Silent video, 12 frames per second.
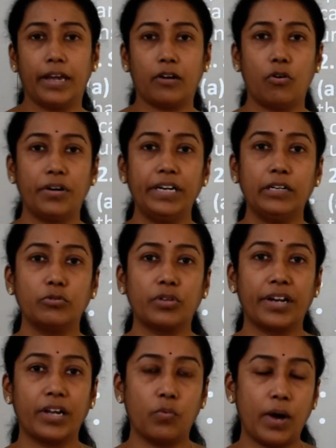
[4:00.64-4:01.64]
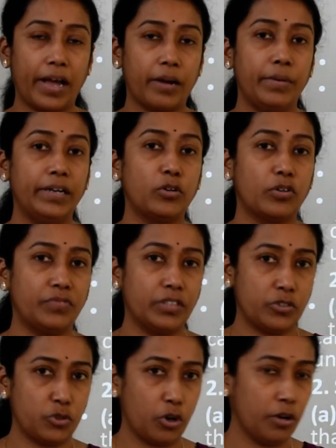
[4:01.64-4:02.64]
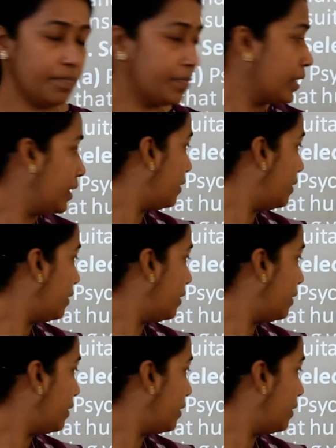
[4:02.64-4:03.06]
according to the requirement of the job,